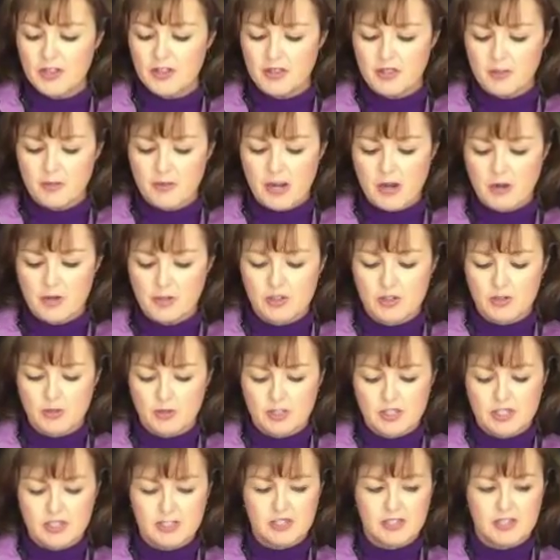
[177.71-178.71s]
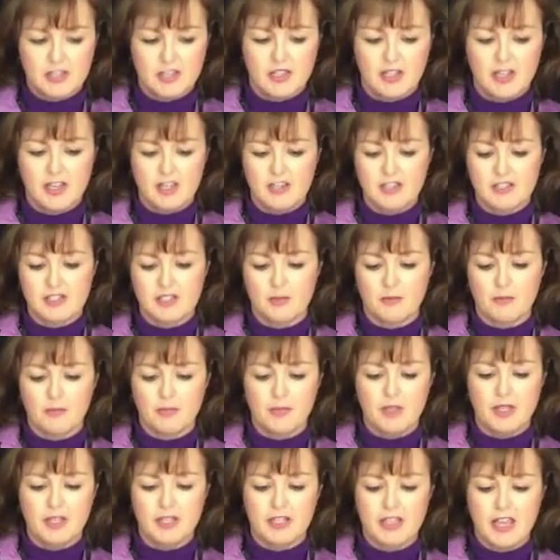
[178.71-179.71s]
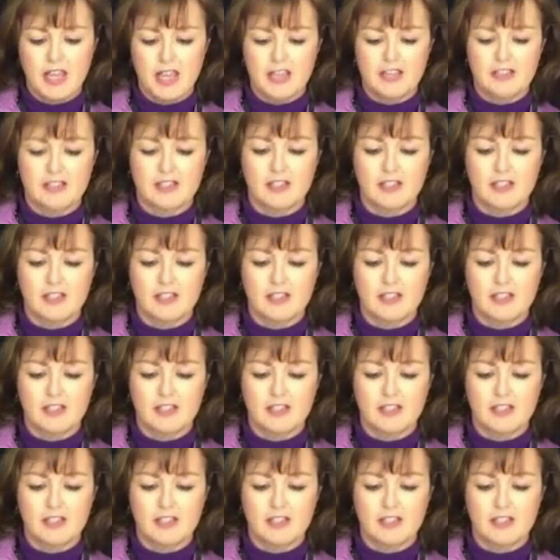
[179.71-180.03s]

the power source is it has